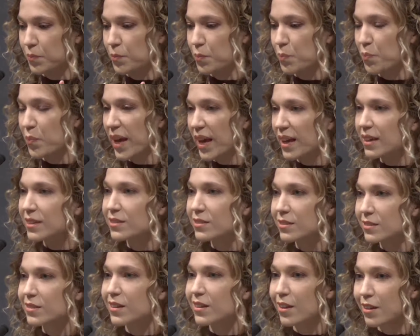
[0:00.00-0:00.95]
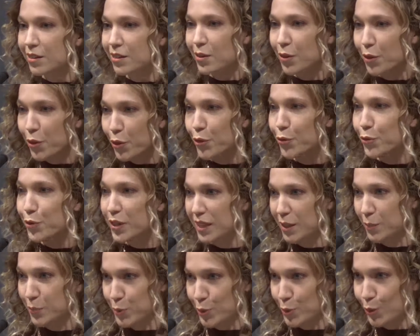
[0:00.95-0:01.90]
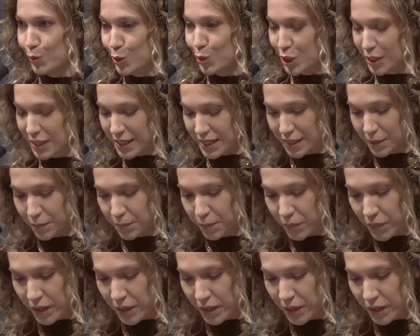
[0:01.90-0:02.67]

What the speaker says: main 3 approaches.